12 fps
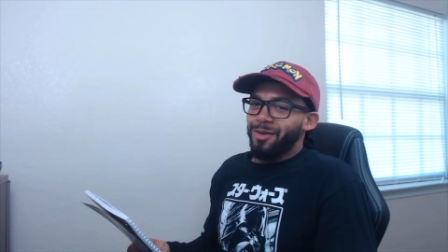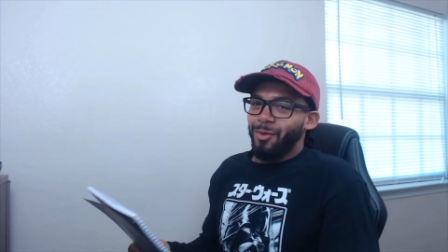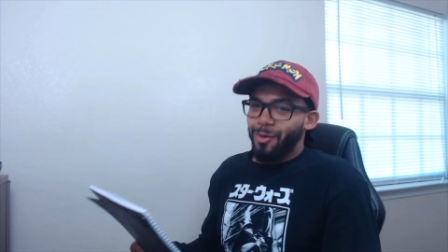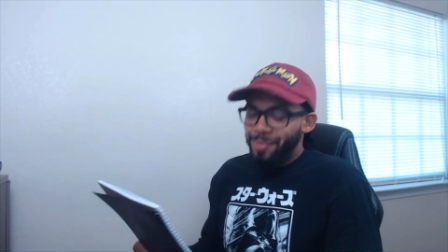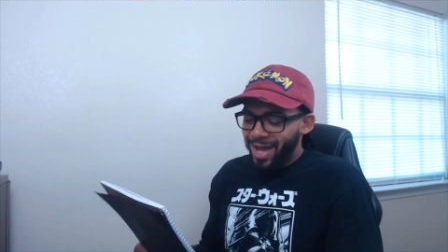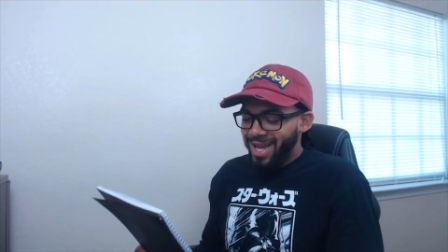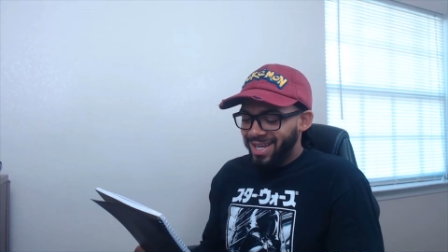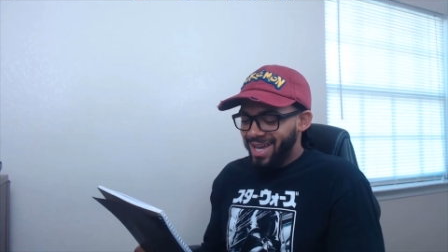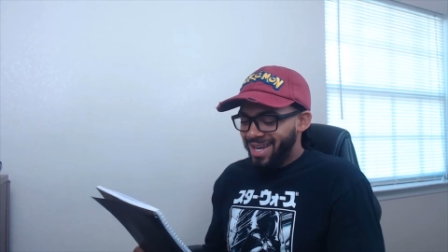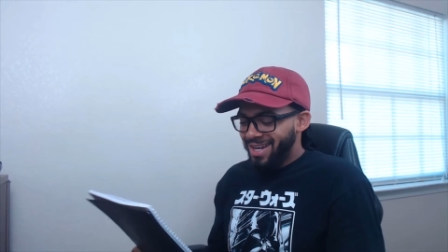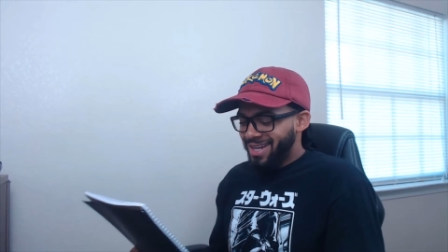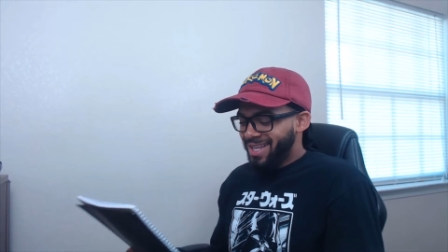We're back
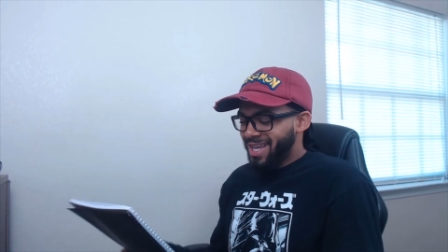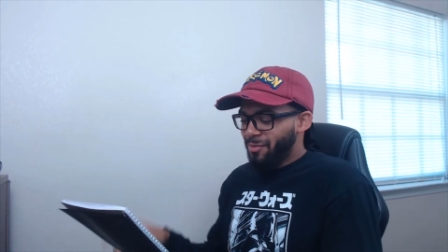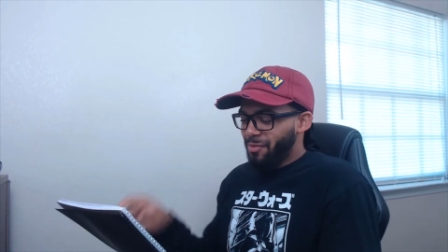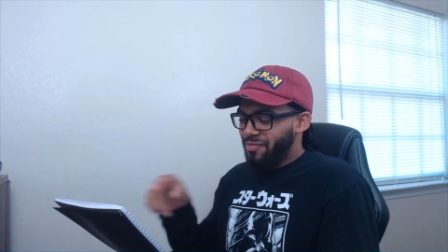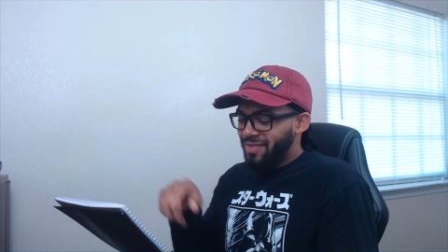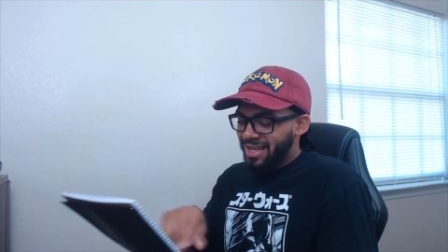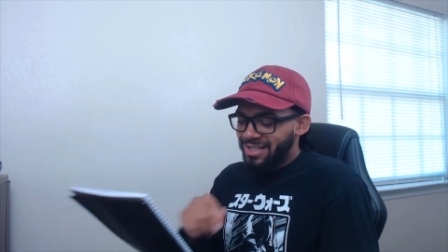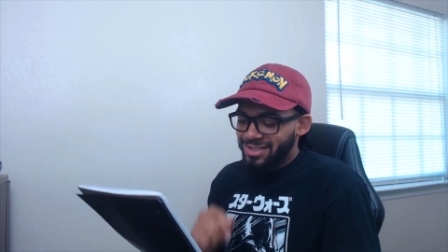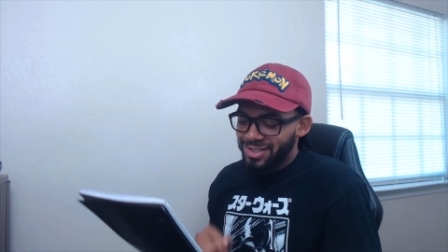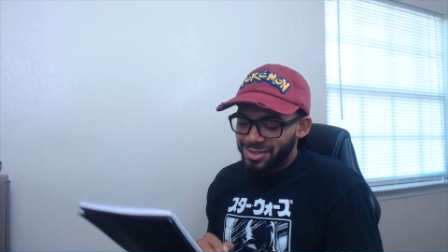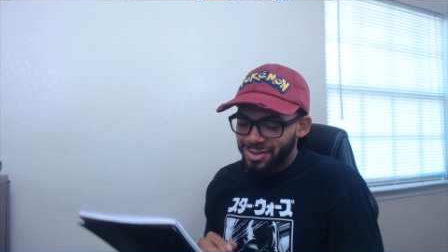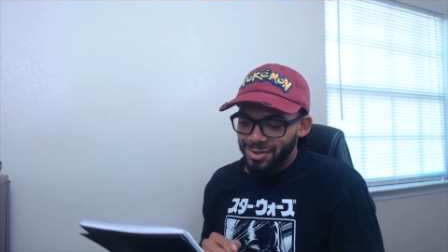at it again with
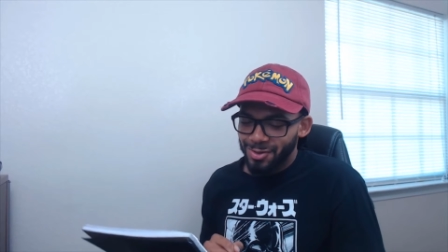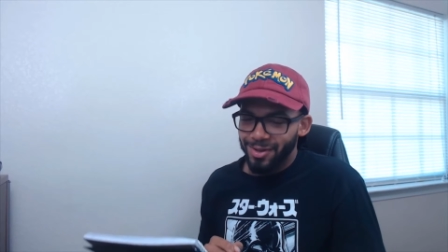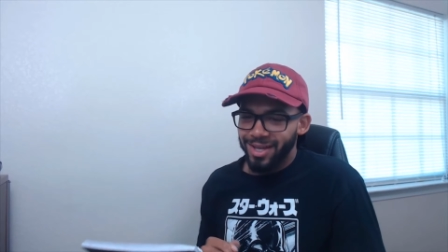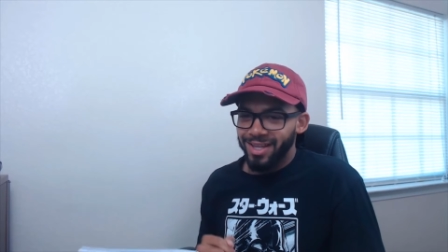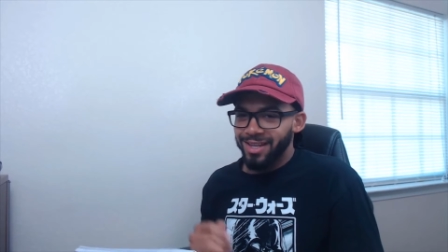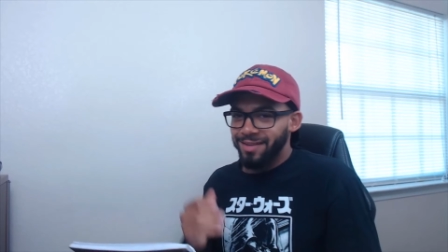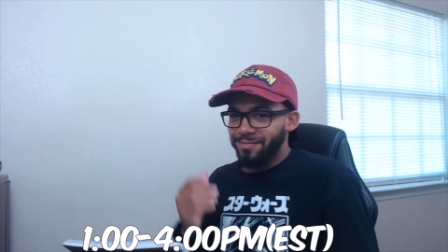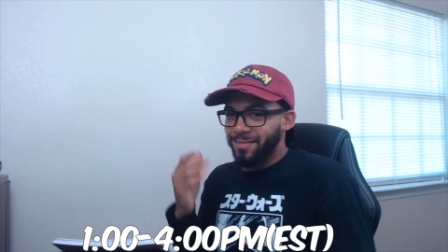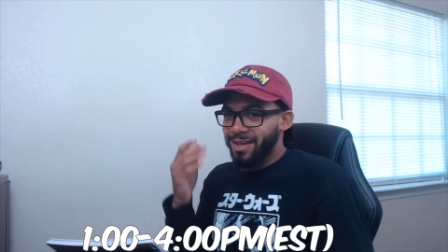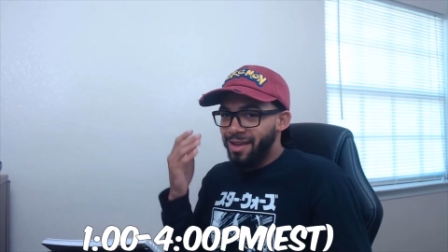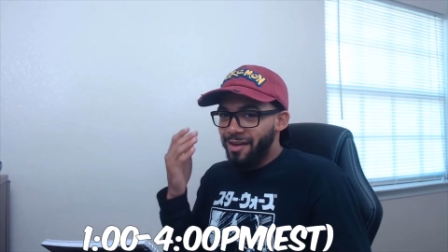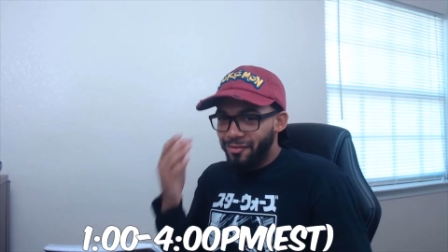Destiny two and
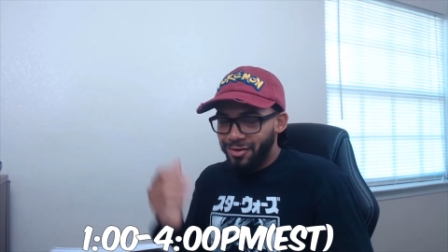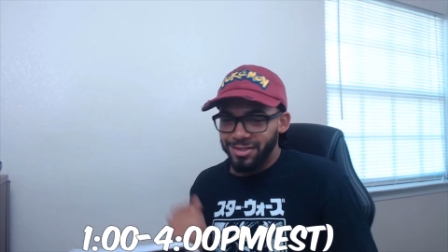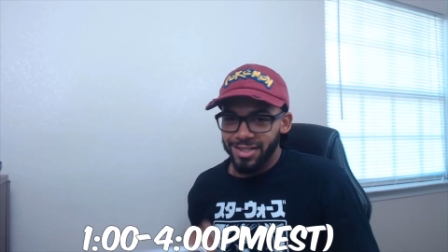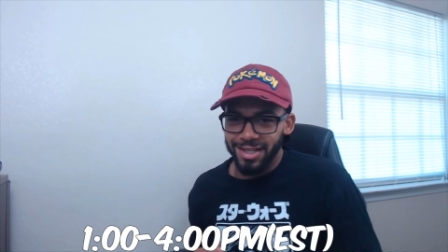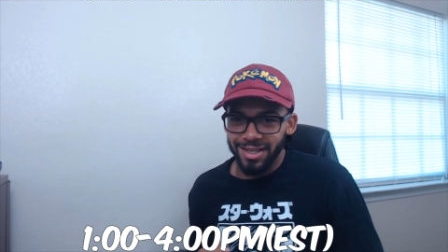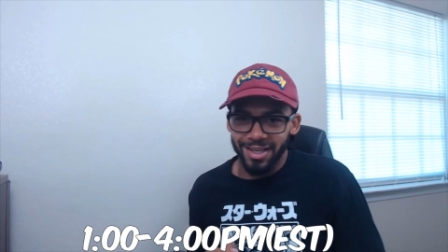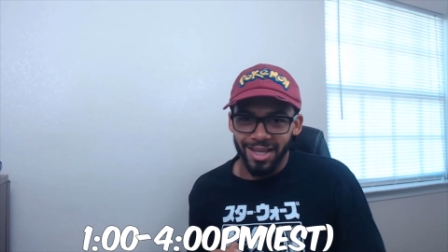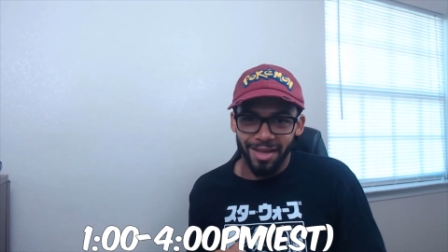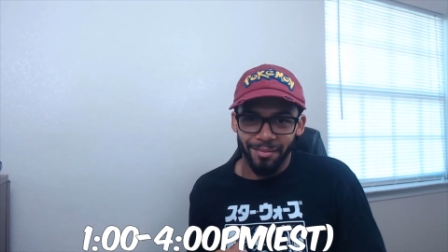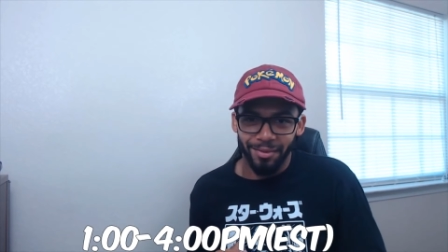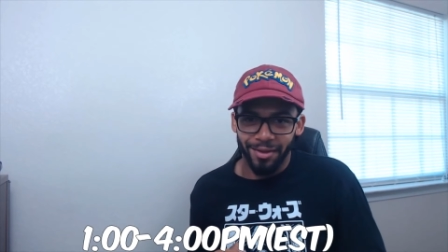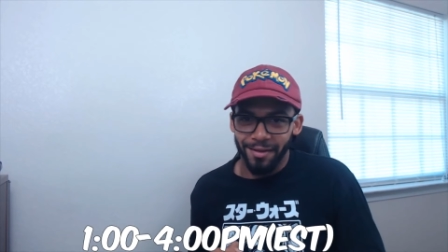Forsaken
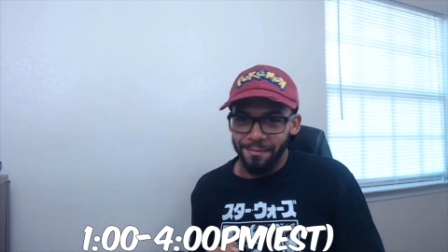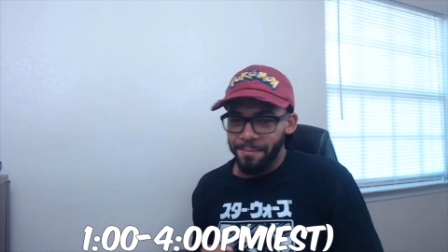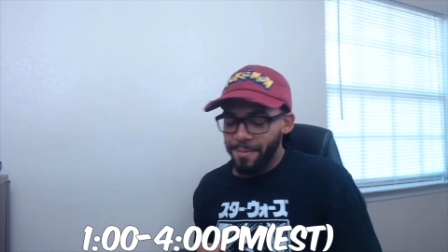gameplay.